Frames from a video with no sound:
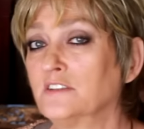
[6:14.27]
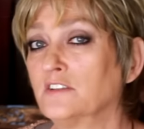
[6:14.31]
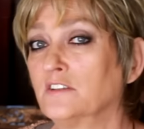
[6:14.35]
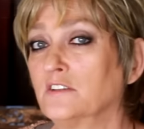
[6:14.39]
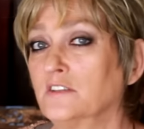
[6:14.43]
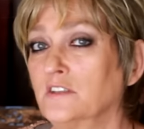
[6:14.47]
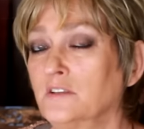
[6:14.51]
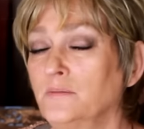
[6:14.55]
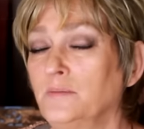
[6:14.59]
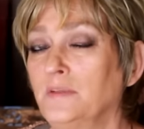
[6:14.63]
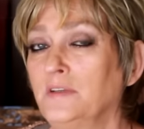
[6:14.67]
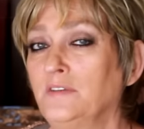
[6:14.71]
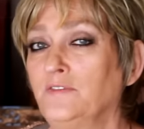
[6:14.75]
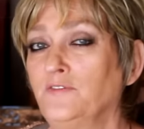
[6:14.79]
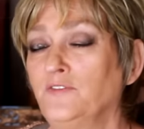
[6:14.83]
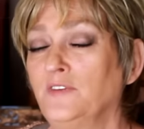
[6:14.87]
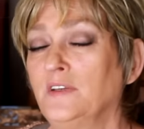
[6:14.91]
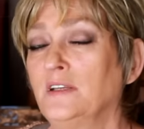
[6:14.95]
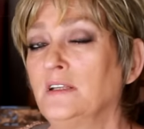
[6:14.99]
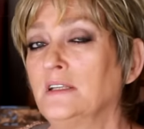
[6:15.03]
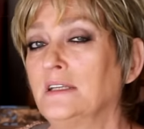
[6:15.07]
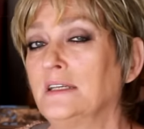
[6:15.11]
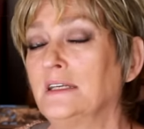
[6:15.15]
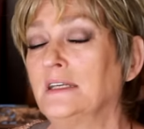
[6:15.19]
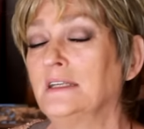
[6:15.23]
They're going to be
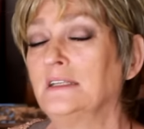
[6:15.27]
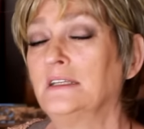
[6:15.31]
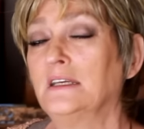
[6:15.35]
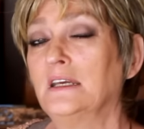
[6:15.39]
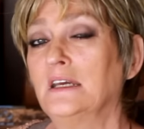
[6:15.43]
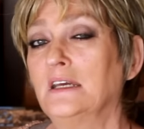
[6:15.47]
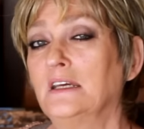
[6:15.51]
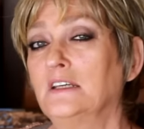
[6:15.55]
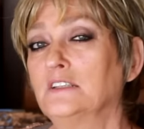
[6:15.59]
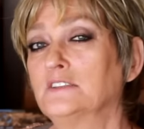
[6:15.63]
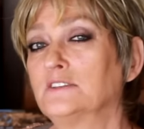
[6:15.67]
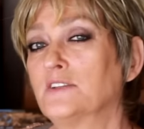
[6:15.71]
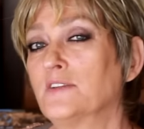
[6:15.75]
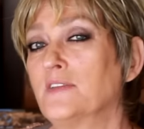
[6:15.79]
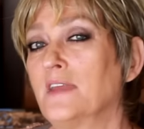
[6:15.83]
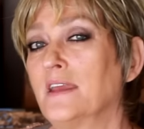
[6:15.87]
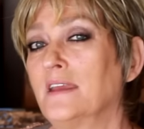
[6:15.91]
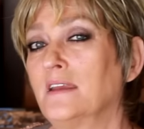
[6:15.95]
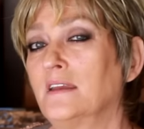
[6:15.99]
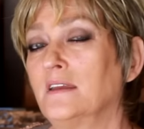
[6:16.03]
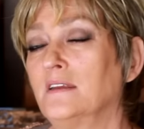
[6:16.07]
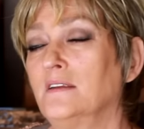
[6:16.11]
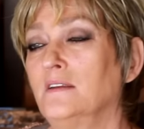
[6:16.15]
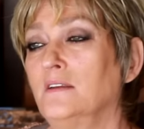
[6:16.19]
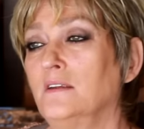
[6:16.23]
feeling it so they
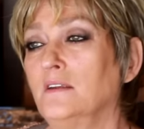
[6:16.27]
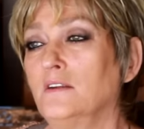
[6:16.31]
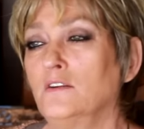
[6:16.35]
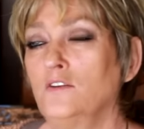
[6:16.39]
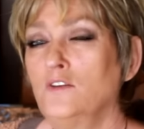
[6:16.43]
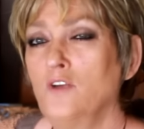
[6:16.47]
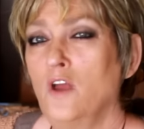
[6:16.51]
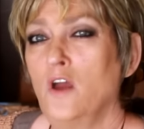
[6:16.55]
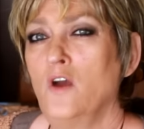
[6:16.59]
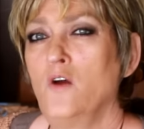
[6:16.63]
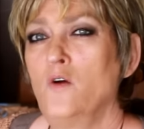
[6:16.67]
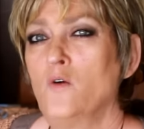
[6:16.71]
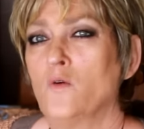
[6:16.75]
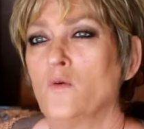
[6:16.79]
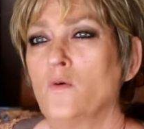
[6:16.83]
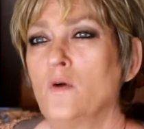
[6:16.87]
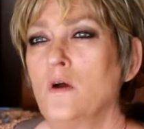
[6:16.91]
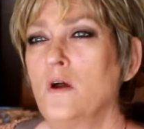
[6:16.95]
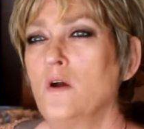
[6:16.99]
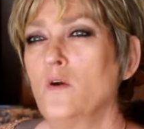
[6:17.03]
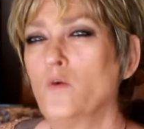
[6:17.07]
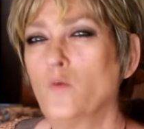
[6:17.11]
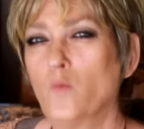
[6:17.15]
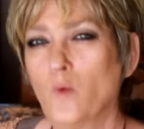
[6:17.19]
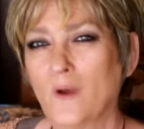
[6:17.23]
can know,
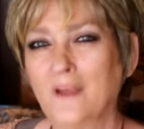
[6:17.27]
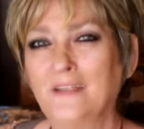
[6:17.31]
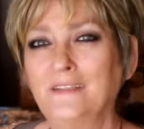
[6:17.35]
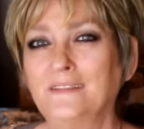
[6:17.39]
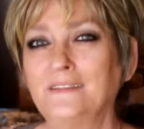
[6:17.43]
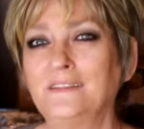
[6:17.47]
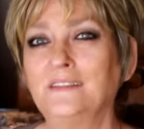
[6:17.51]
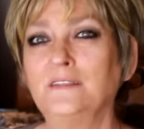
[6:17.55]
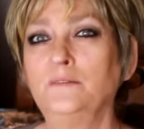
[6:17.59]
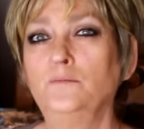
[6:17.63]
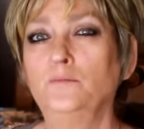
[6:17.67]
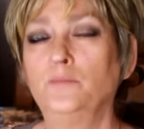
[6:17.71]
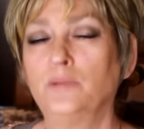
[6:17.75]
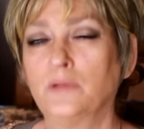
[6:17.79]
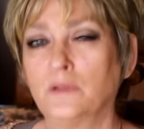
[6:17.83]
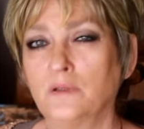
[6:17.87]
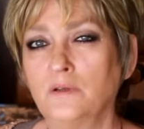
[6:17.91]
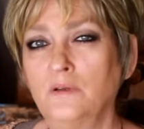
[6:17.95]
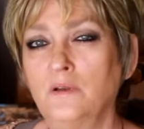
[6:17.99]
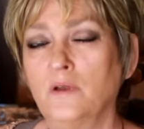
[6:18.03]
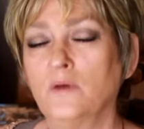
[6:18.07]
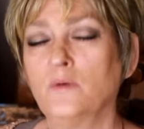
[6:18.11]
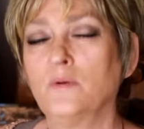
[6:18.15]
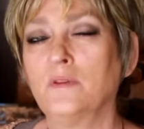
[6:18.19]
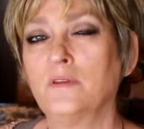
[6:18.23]
what did
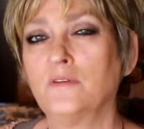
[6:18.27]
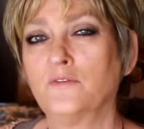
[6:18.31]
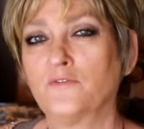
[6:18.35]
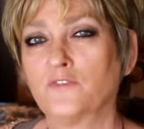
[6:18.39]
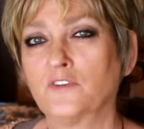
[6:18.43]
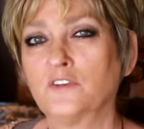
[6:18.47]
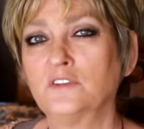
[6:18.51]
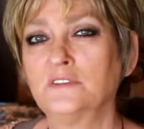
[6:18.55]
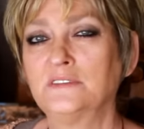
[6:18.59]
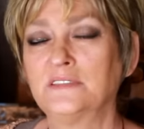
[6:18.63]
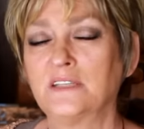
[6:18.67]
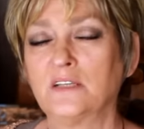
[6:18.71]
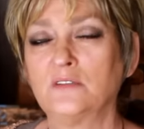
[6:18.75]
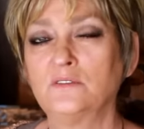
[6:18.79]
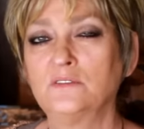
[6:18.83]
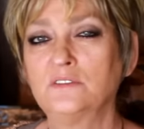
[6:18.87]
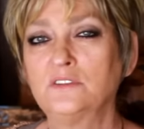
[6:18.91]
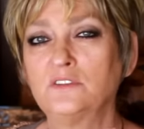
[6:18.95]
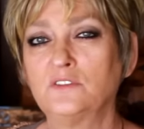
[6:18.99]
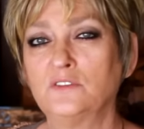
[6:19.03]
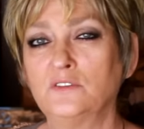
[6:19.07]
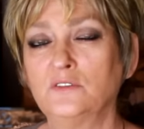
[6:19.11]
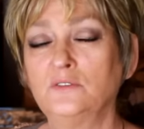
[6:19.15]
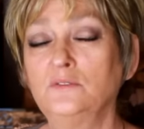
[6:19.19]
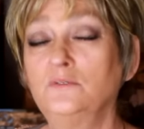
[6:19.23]
Pluto in the first
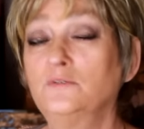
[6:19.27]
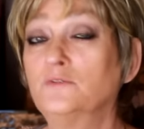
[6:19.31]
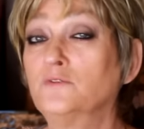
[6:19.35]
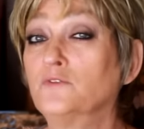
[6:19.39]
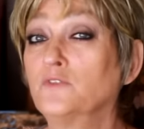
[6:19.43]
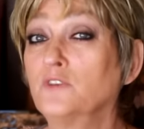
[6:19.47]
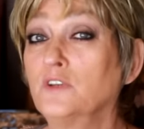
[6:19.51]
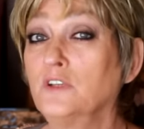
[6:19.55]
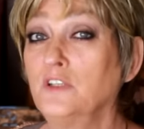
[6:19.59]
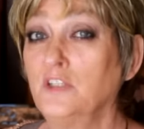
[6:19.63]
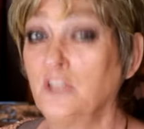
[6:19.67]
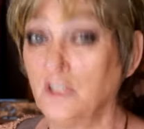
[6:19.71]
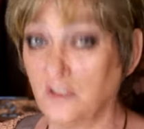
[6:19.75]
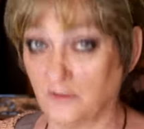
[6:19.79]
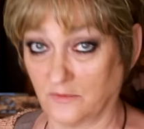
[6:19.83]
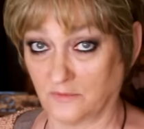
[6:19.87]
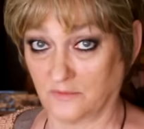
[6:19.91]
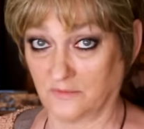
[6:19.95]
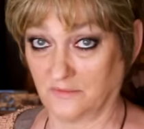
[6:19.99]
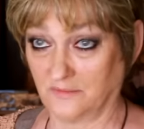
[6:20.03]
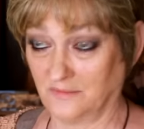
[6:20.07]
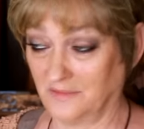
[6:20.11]
house do for you?